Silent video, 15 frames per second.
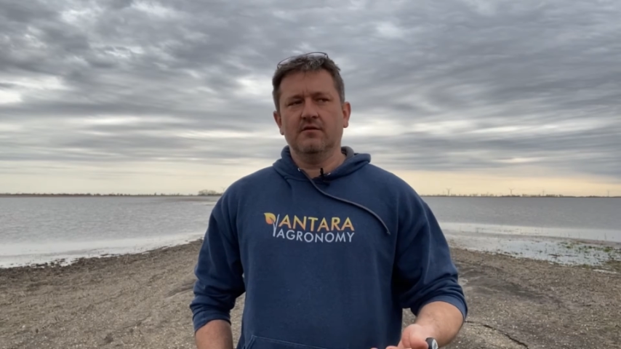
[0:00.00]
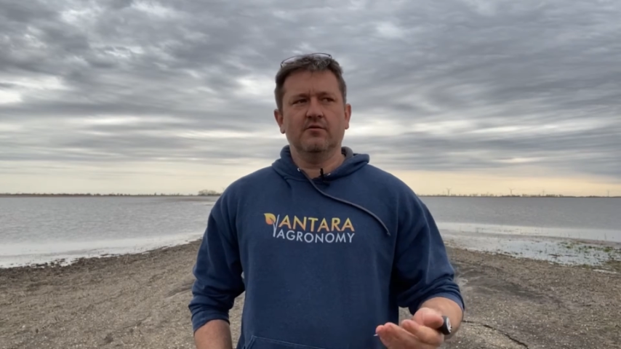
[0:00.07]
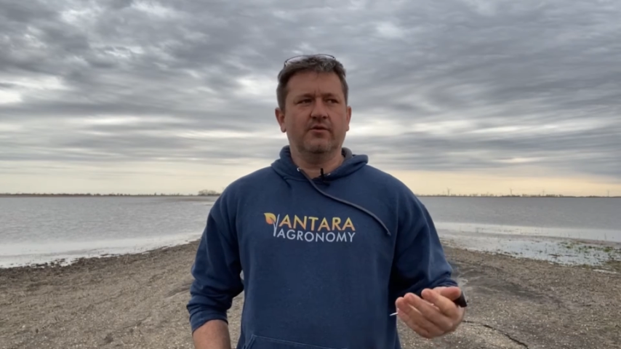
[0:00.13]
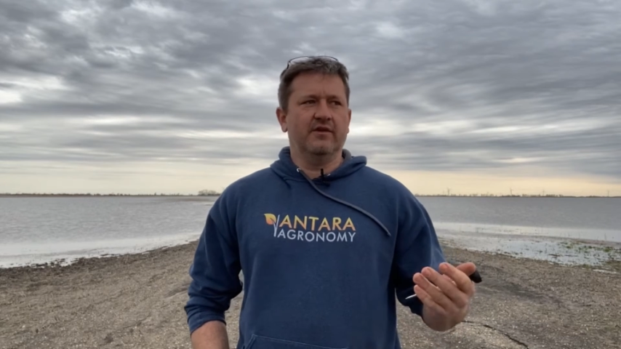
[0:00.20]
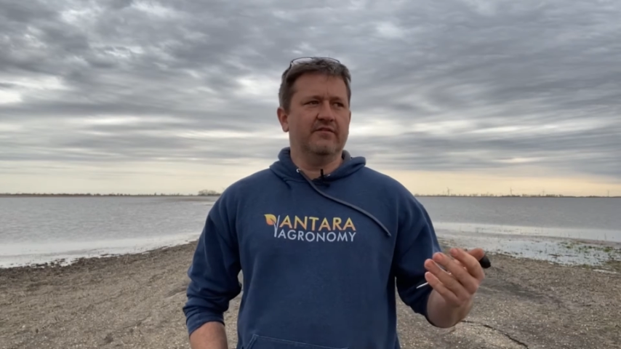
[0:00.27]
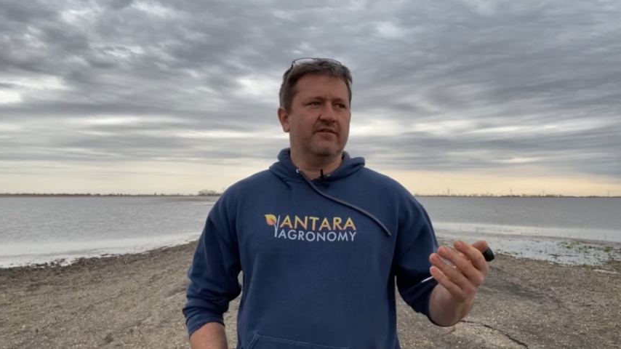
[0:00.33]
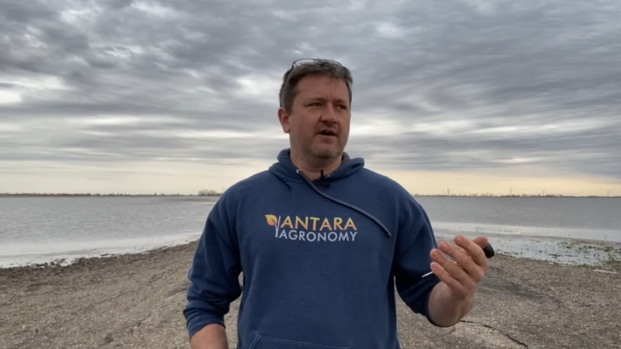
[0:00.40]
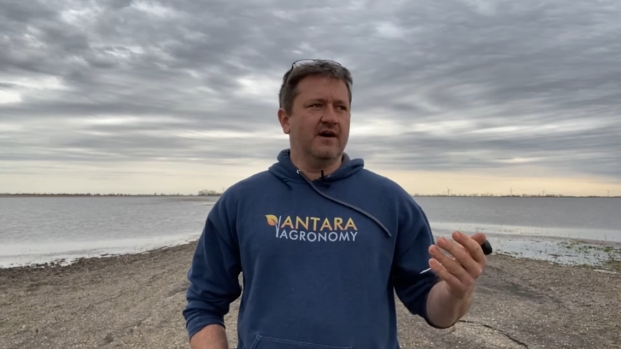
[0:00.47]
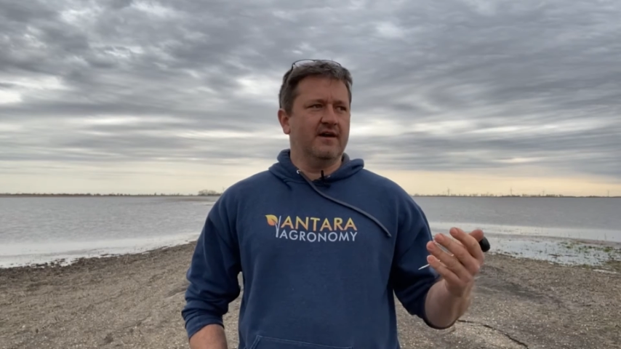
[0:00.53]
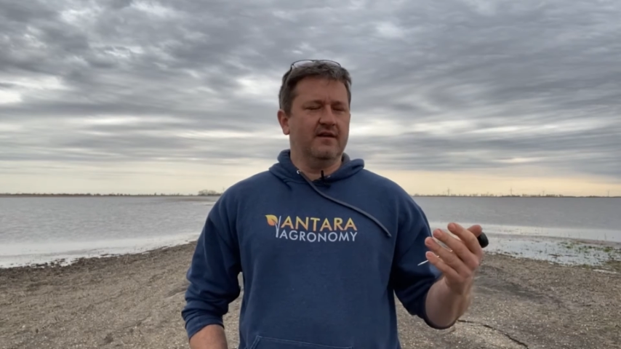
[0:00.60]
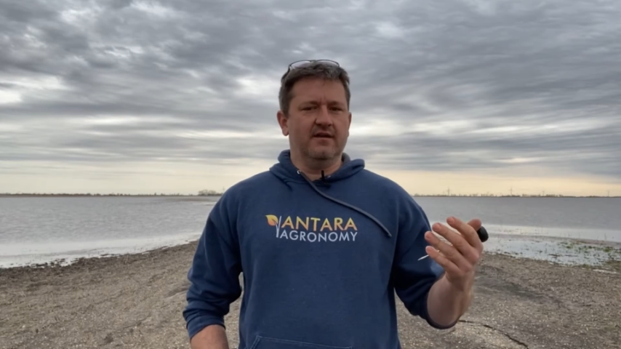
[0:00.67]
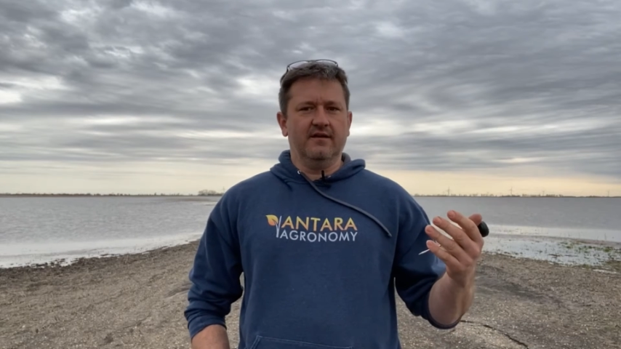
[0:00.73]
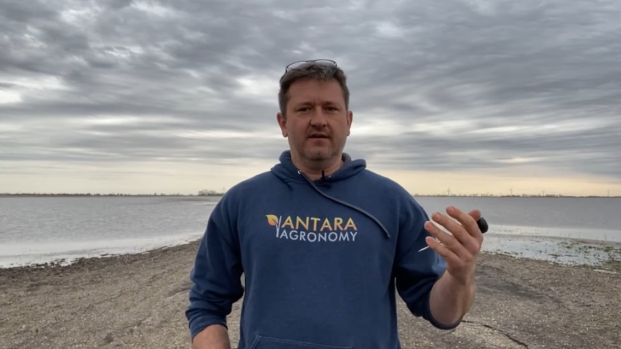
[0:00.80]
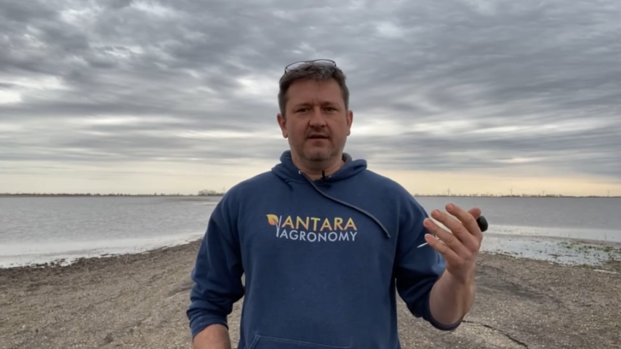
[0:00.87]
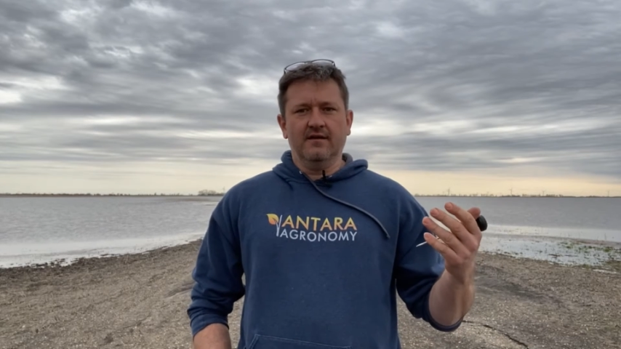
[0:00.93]
we had
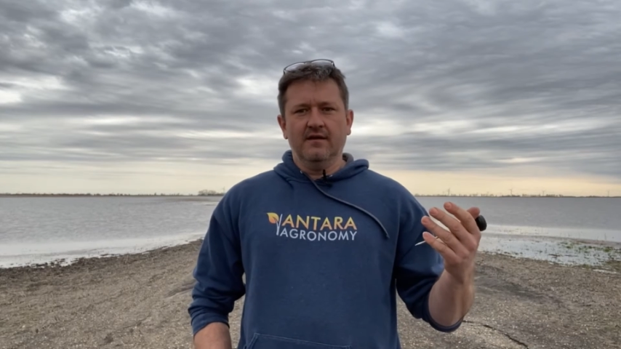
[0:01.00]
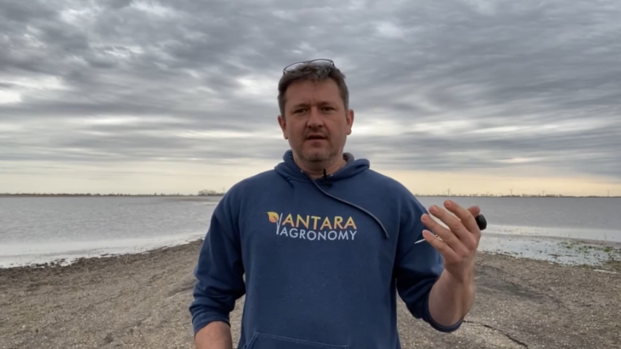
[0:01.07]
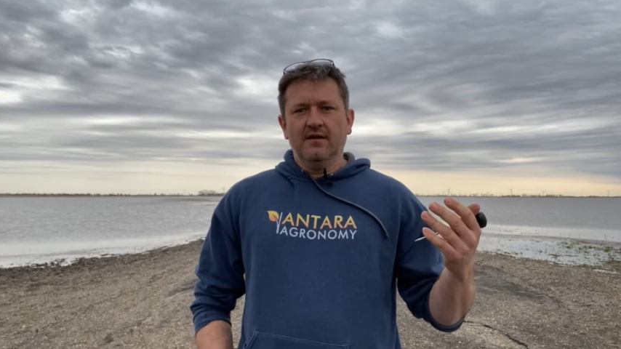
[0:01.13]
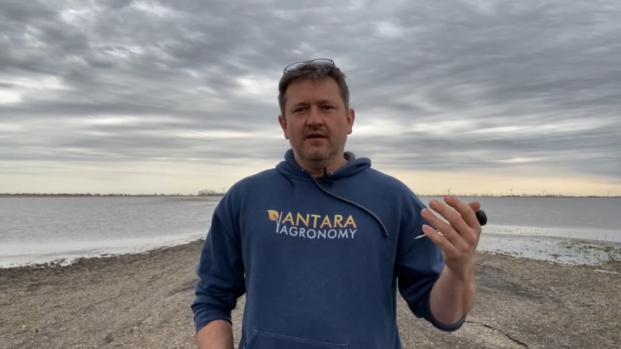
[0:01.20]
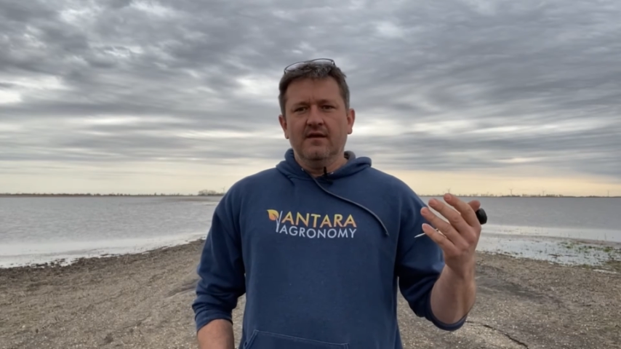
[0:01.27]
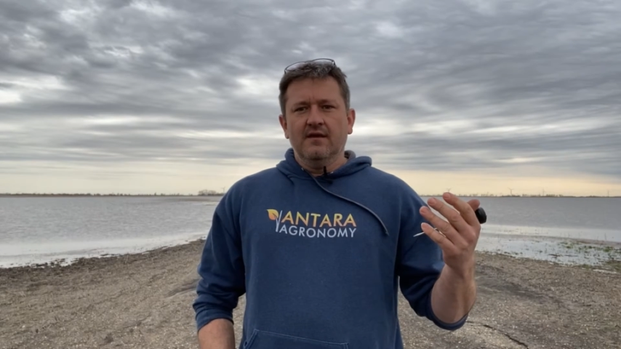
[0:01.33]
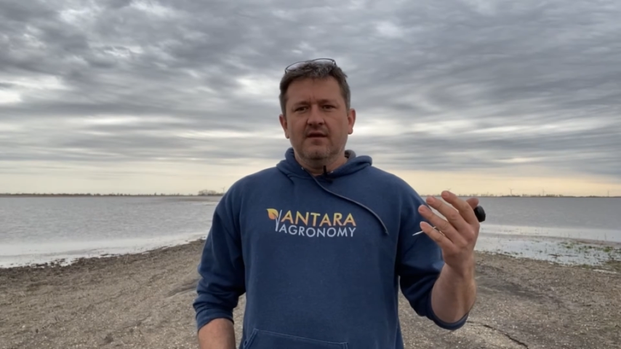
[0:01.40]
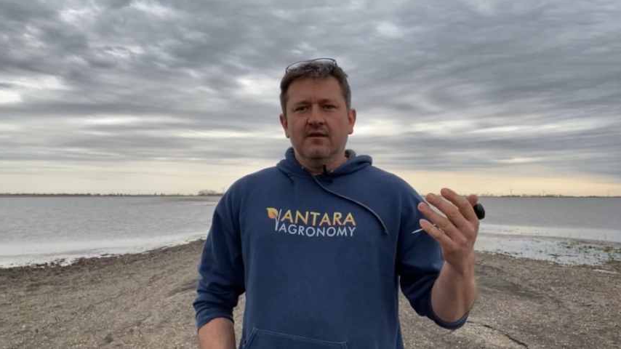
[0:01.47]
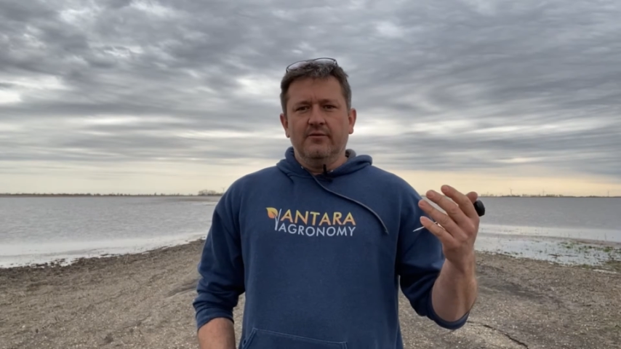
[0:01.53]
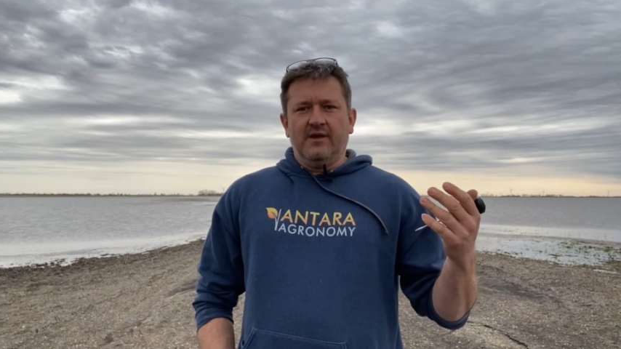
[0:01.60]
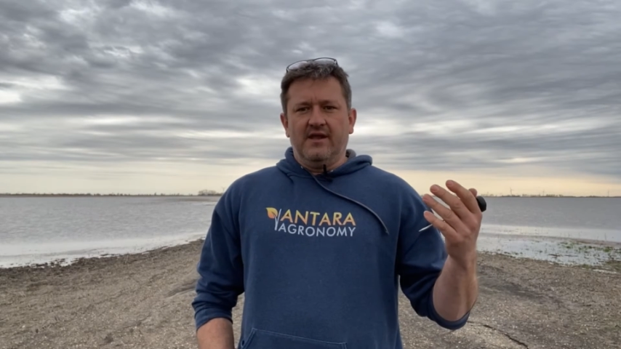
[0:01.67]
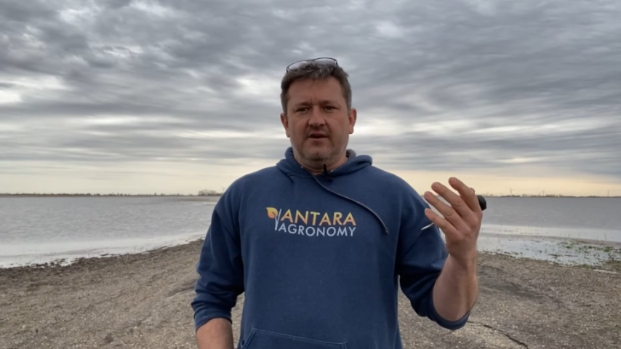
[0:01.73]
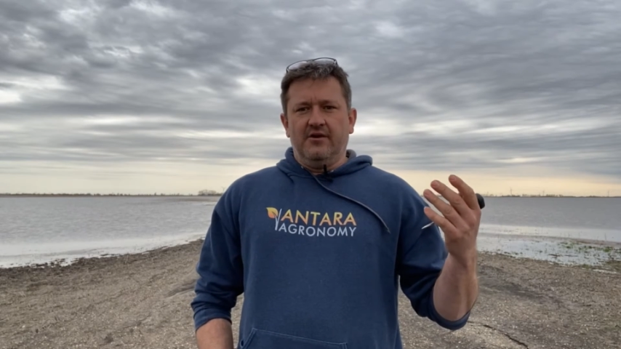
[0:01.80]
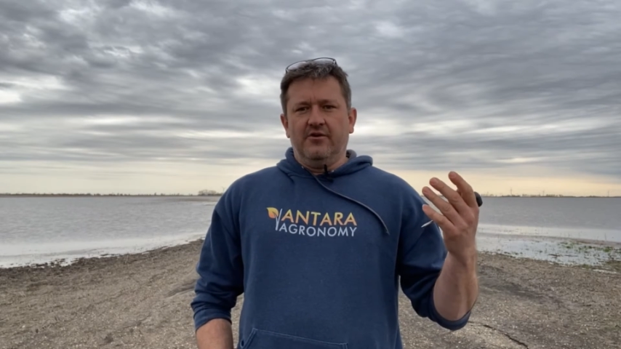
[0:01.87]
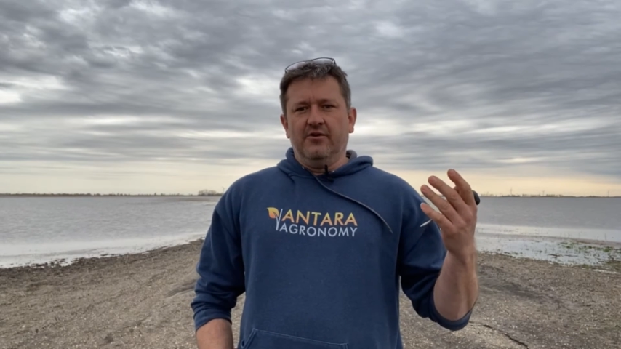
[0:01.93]
an